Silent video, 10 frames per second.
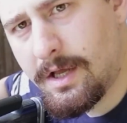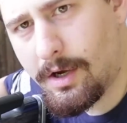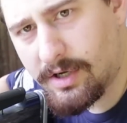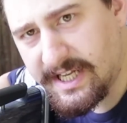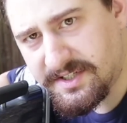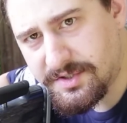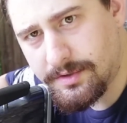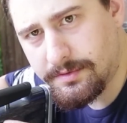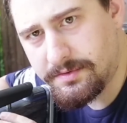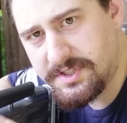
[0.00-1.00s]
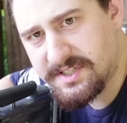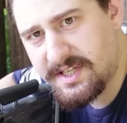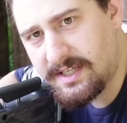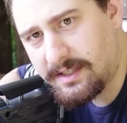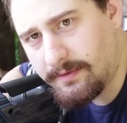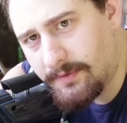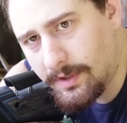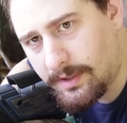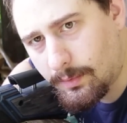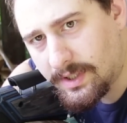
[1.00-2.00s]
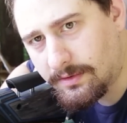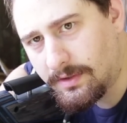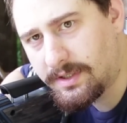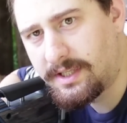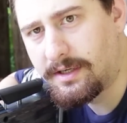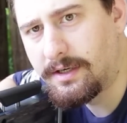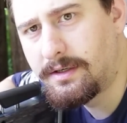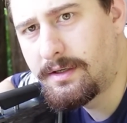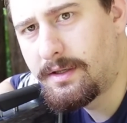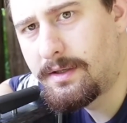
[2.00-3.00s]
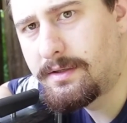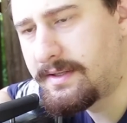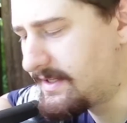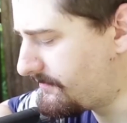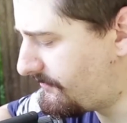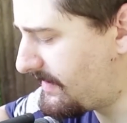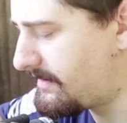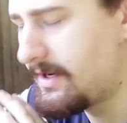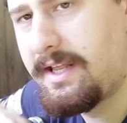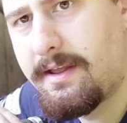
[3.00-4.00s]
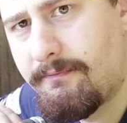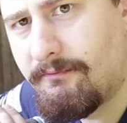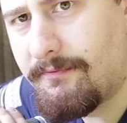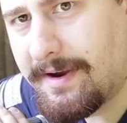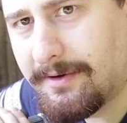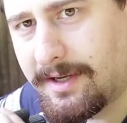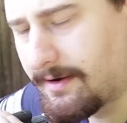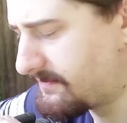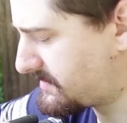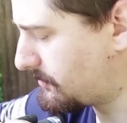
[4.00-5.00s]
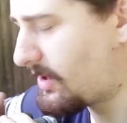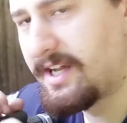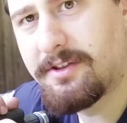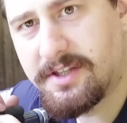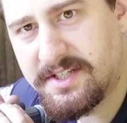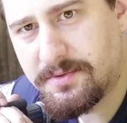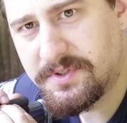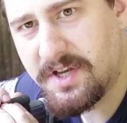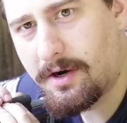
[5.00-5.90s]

Okay, so just taking a very quick look here. Very, very comfortable. I thought this was a